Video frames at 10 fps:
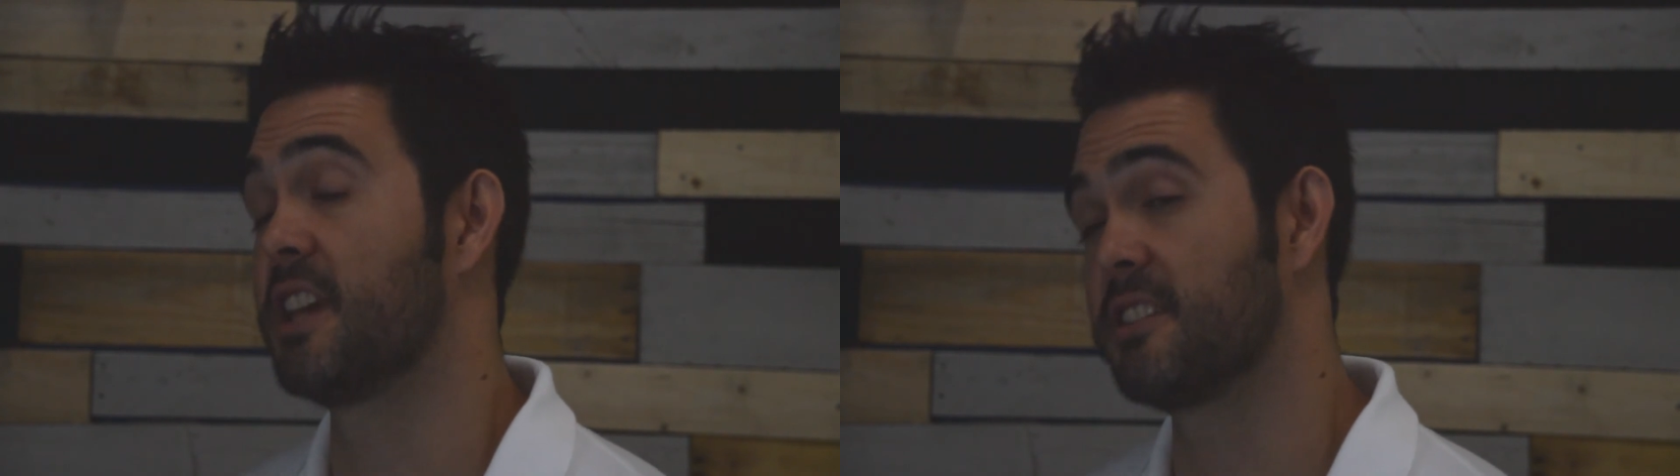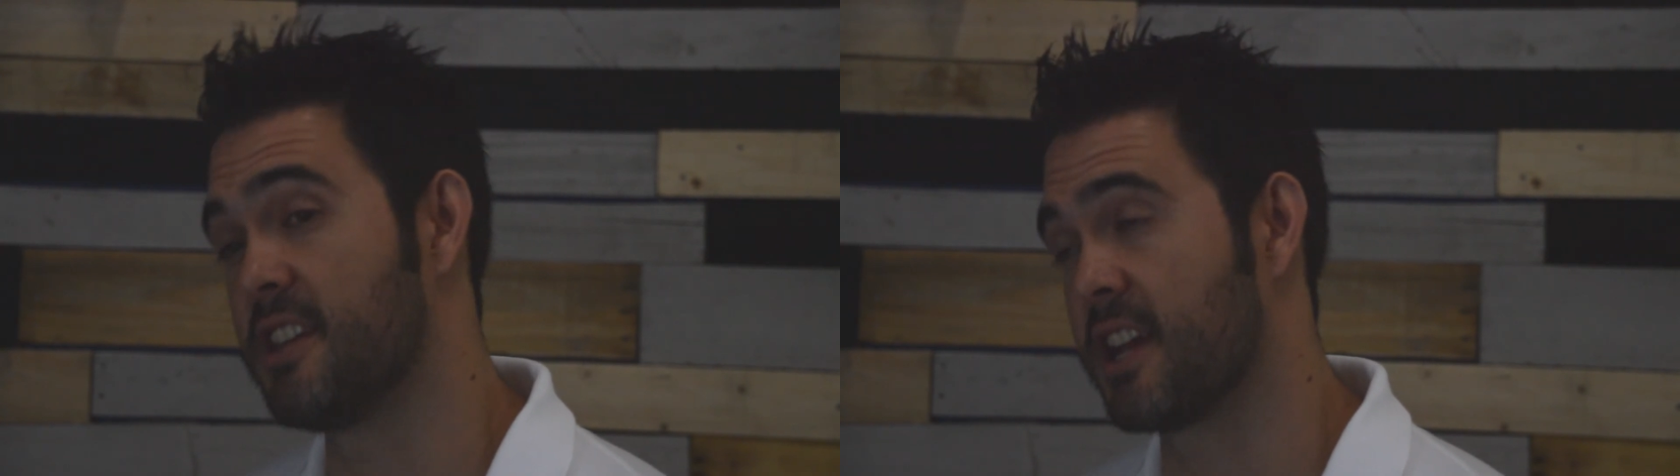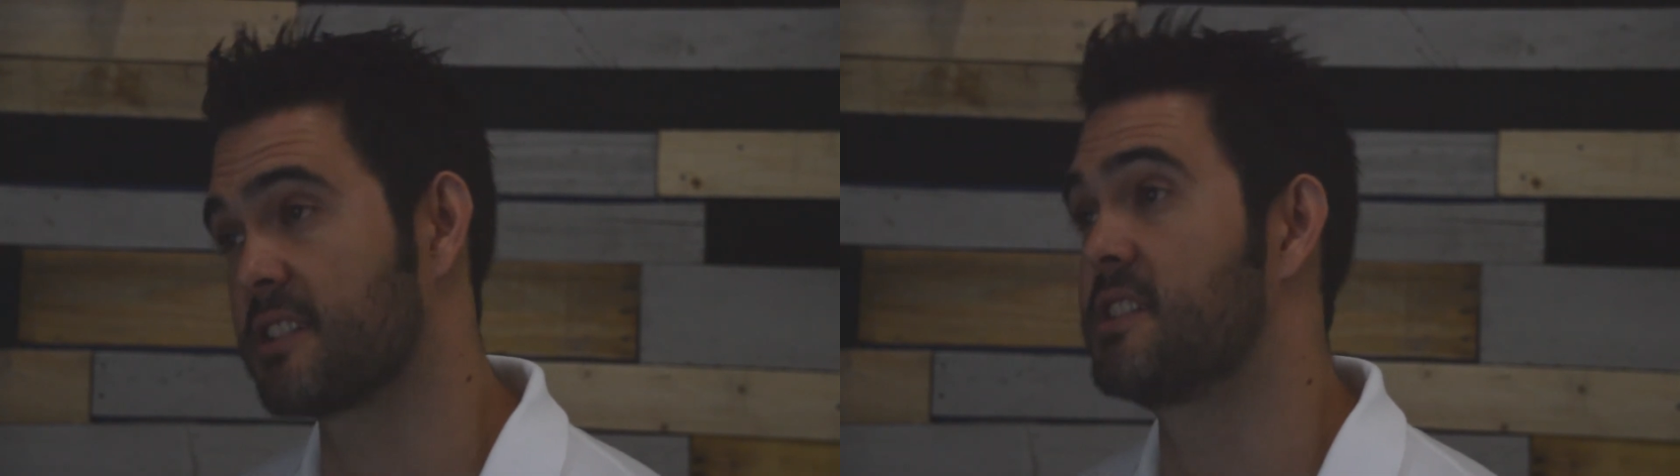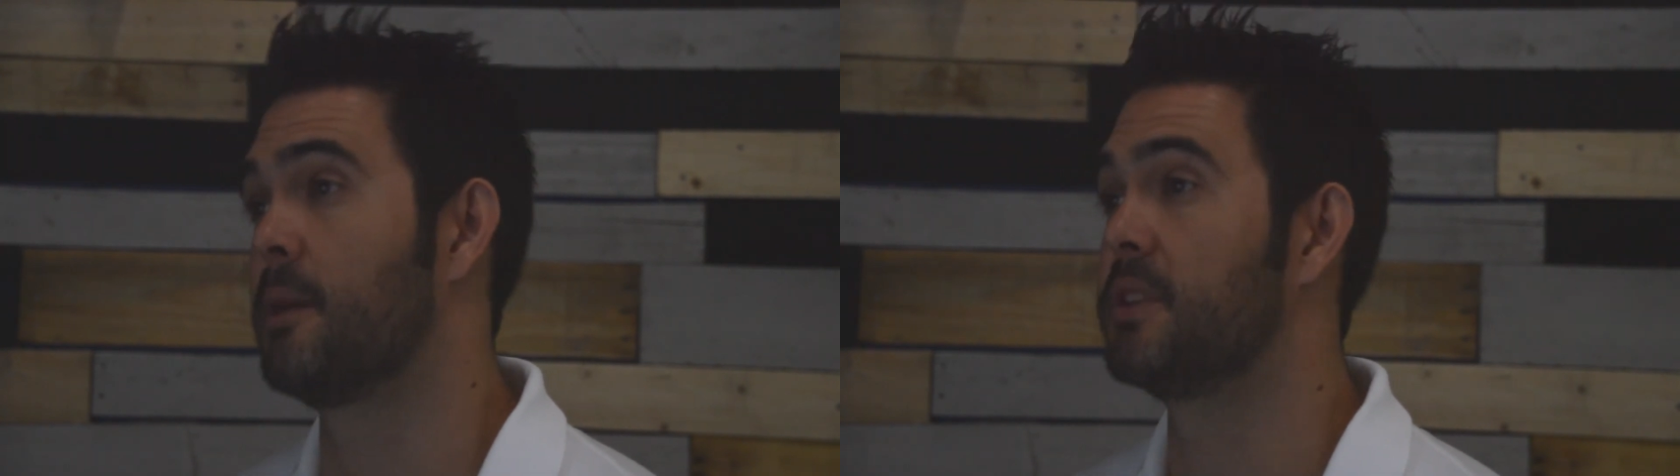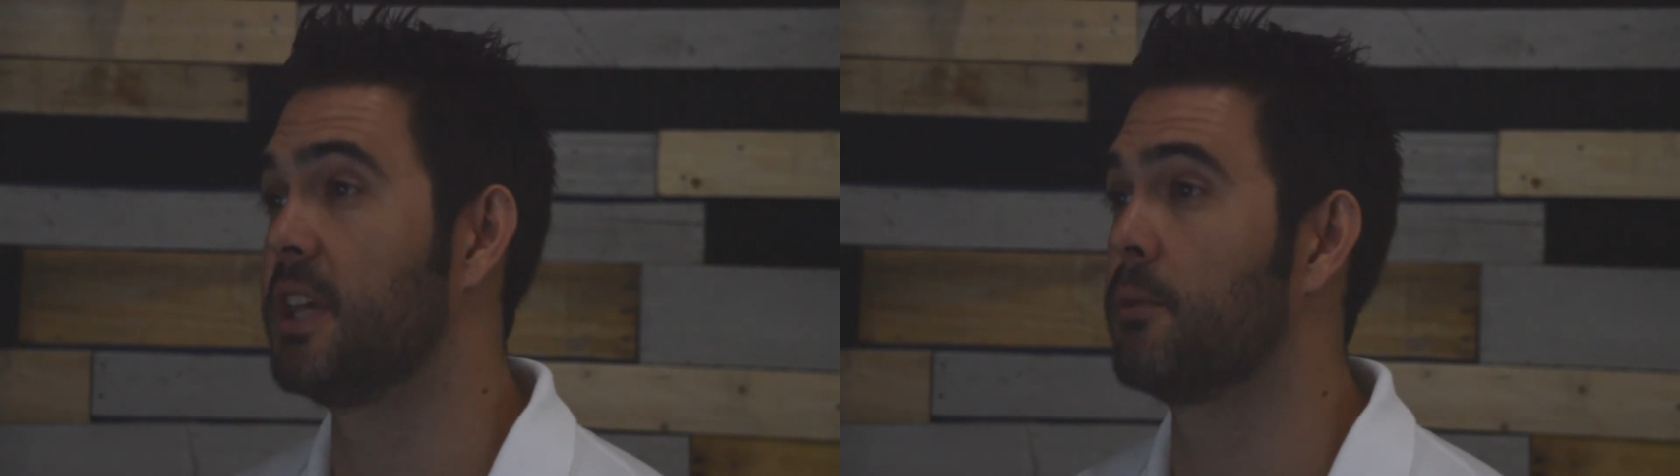take the next
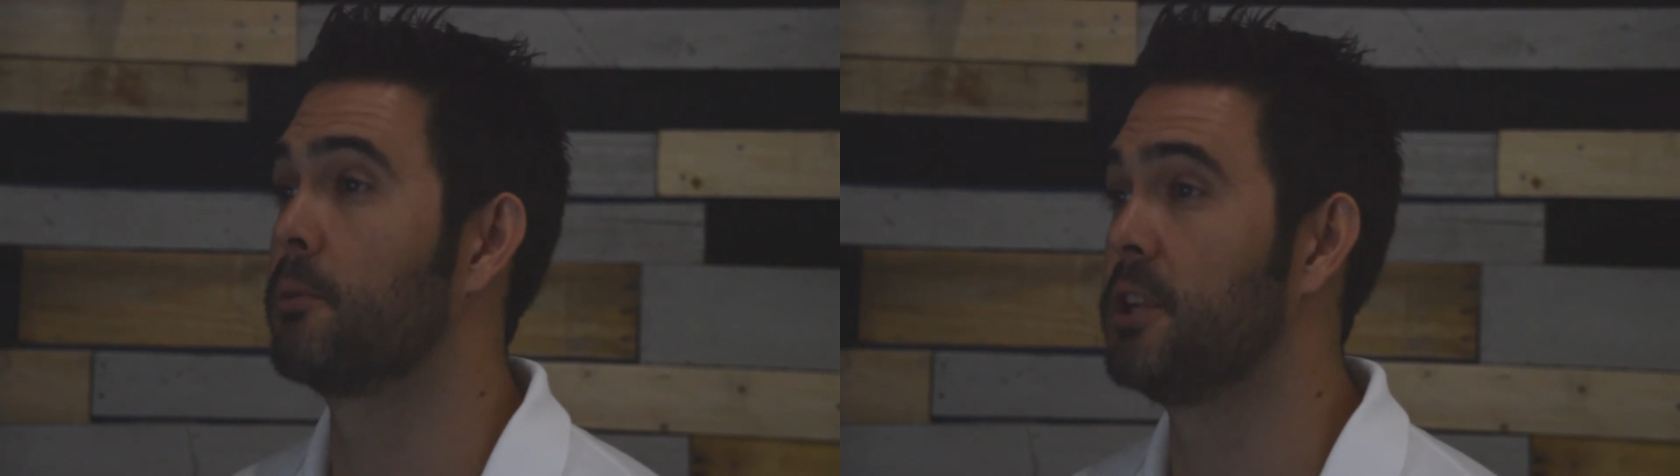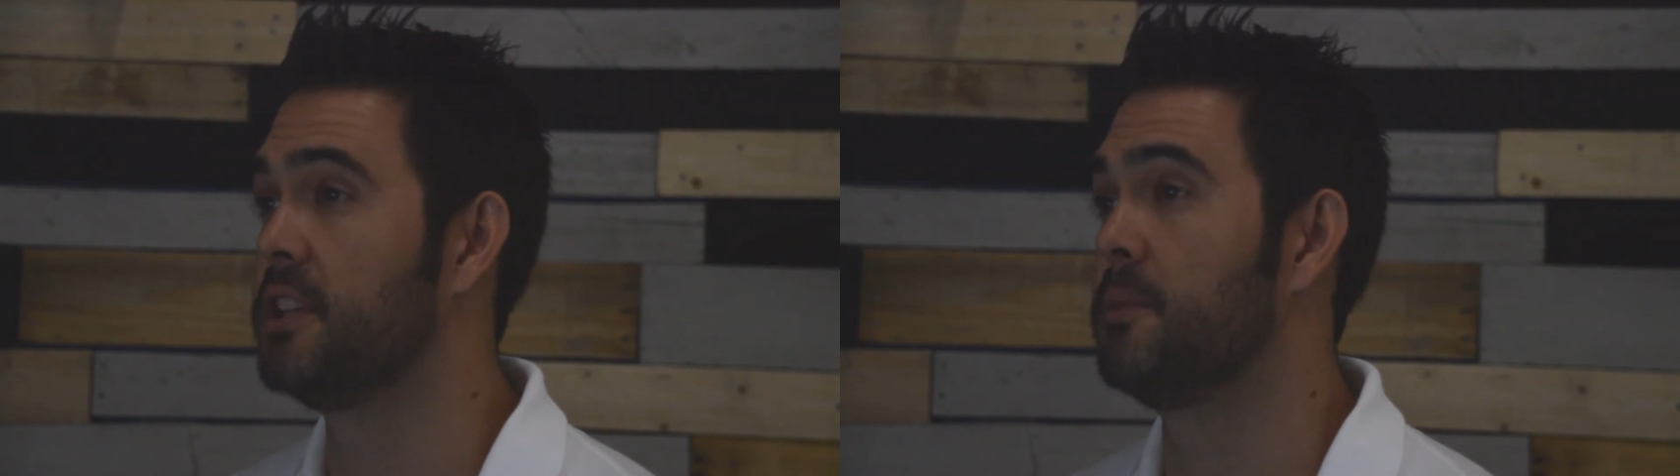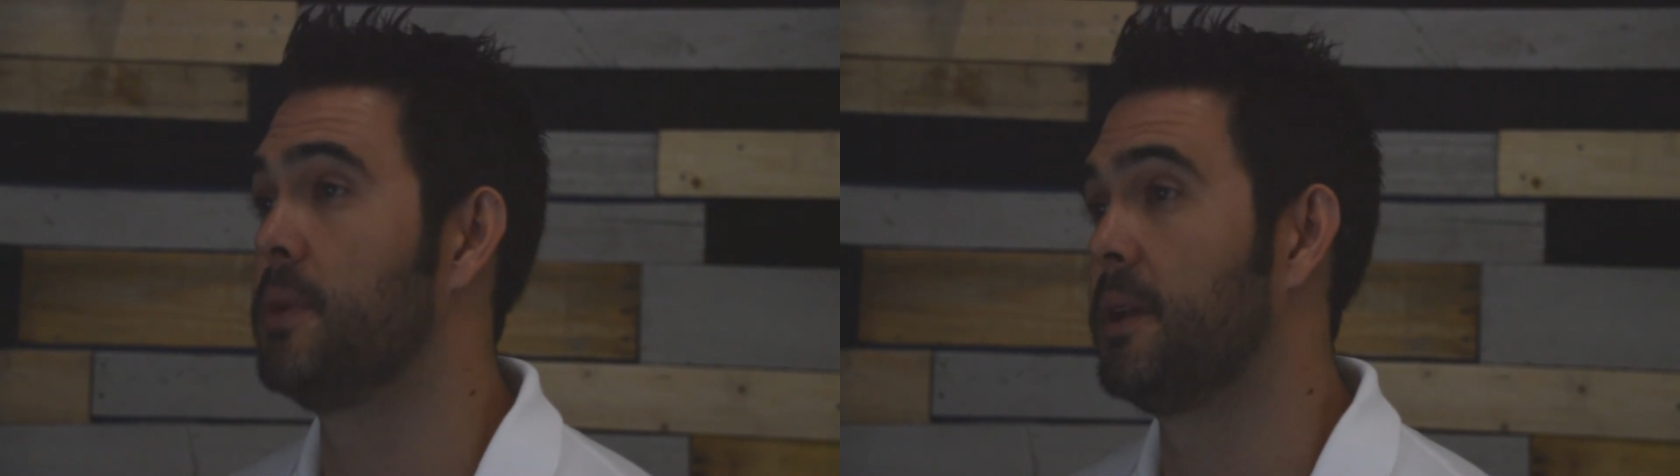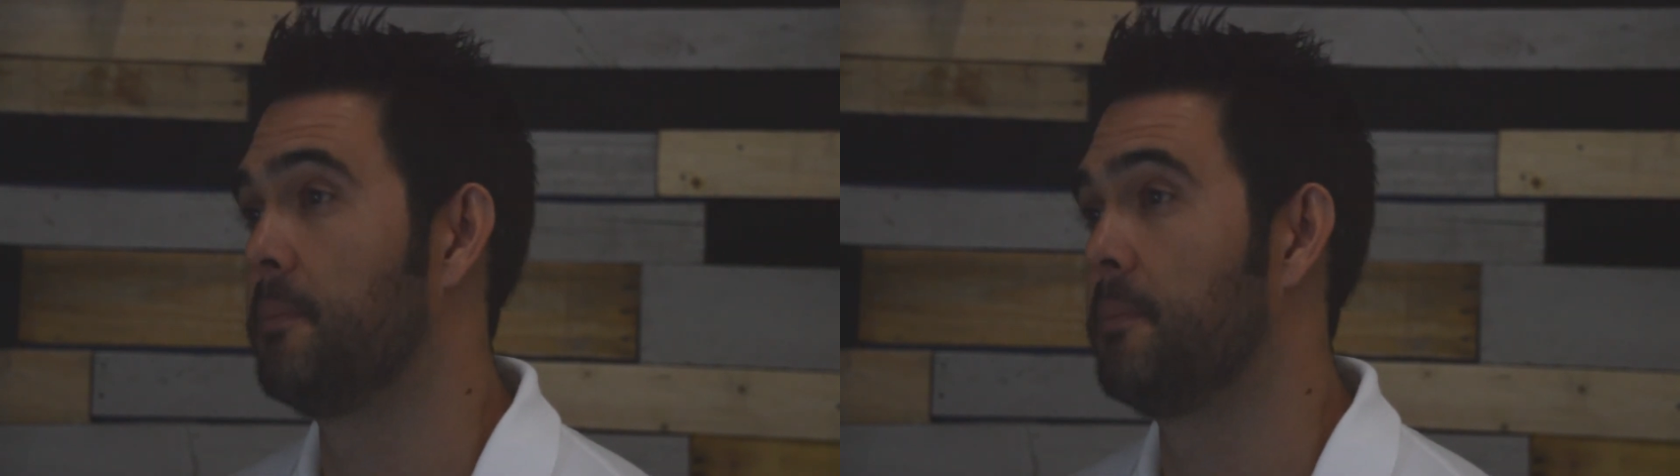step to get where we need to be.